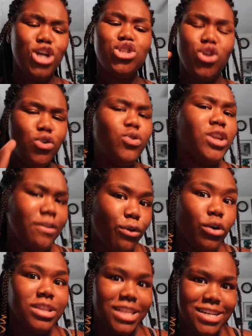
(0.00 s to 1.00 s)
so you can
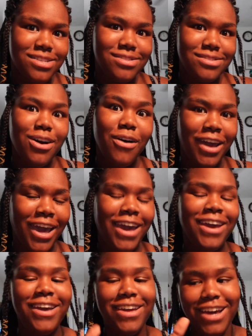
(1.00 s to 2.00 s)
afford this
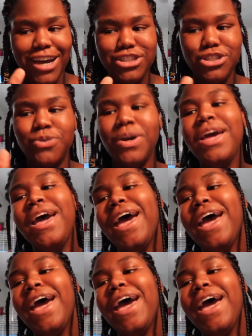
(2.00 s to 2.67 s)
okay got you